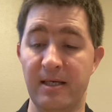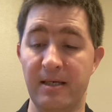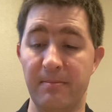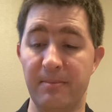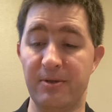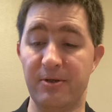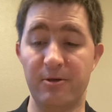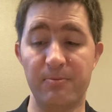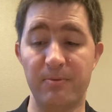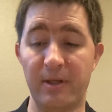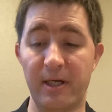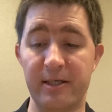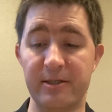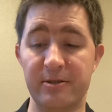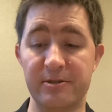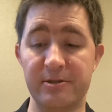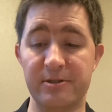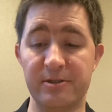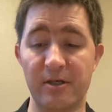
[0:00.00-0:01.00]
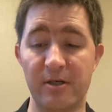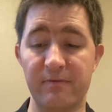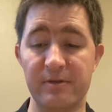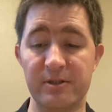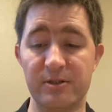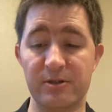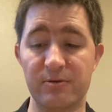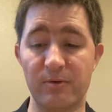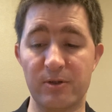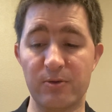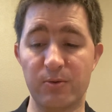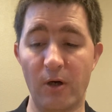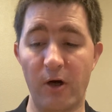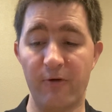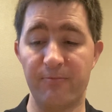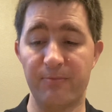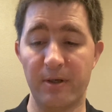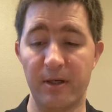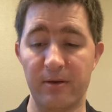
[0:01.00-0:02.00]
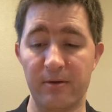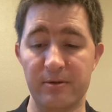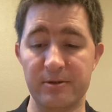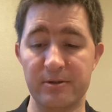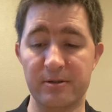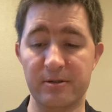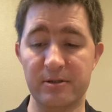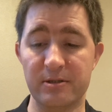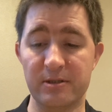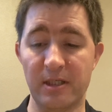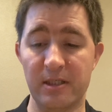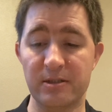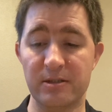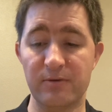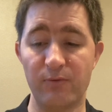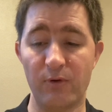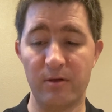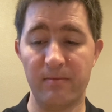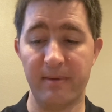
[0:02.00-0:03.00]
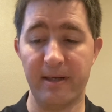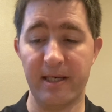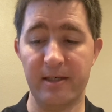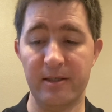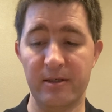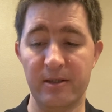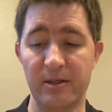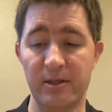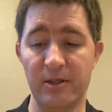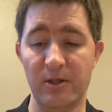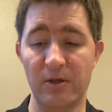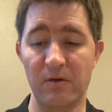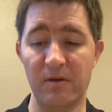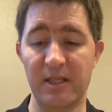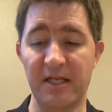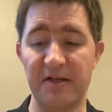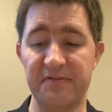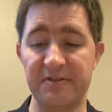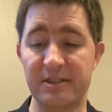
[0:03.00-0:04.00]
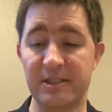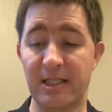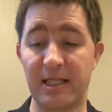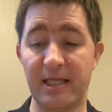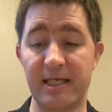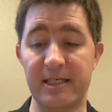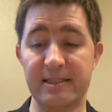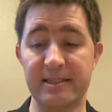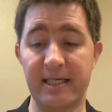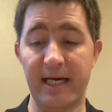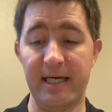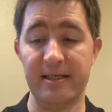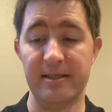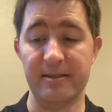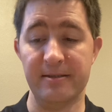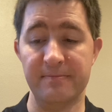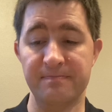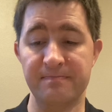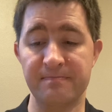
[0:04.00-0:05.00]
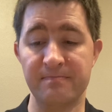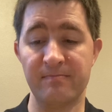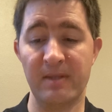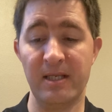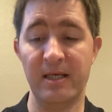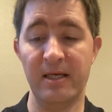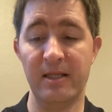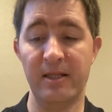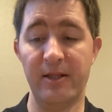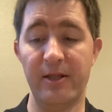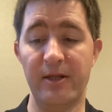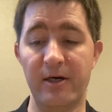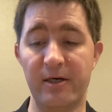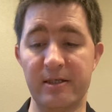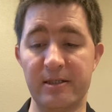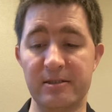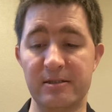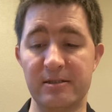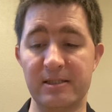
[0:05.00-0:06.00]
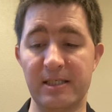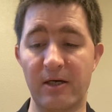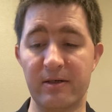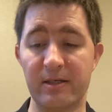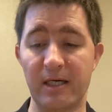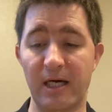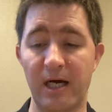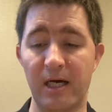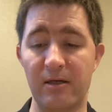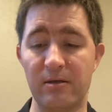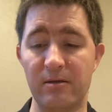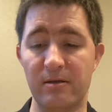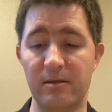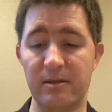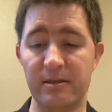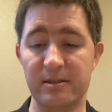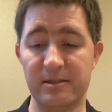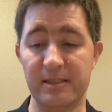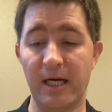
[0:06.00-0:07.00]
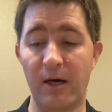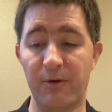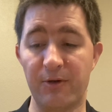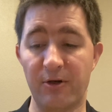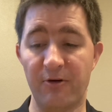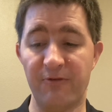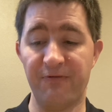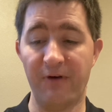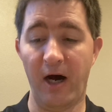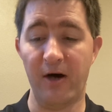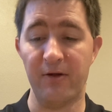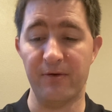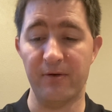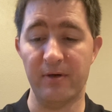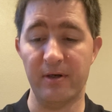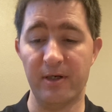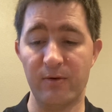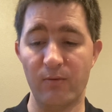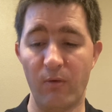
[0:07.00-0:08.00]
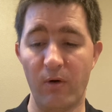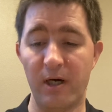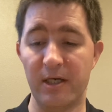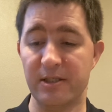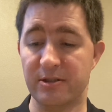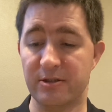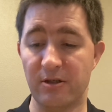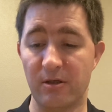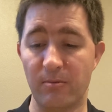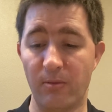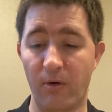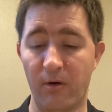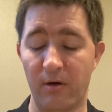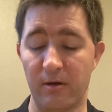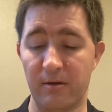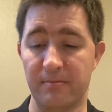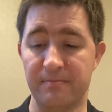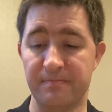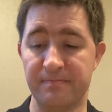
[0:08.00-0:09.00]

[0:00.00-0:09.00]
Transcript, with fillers: they replied, Your servants were twelve brothers, the sons of one man, who lives in the land of Canaan. The youngest is now gone, is now with her father, and one is no more.